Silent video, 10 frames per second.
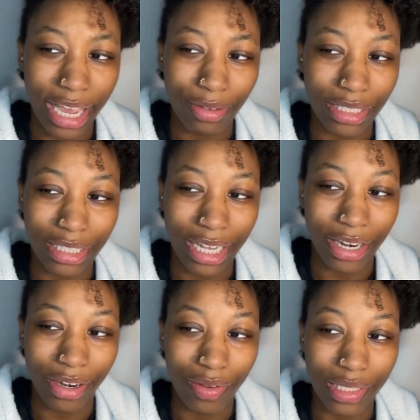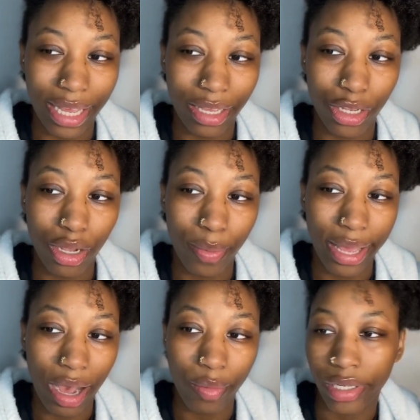I was just sitting there and I was like, you know
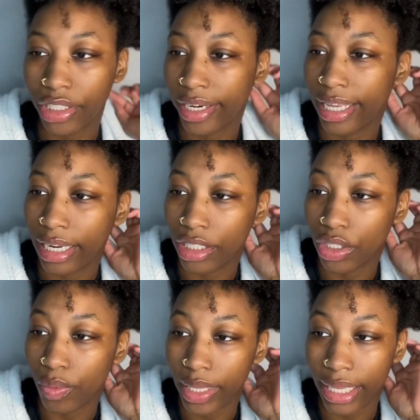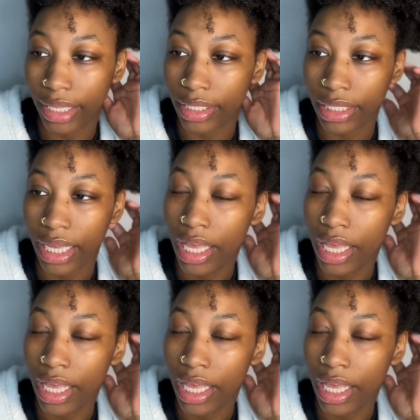what? I want to start getting into wigs.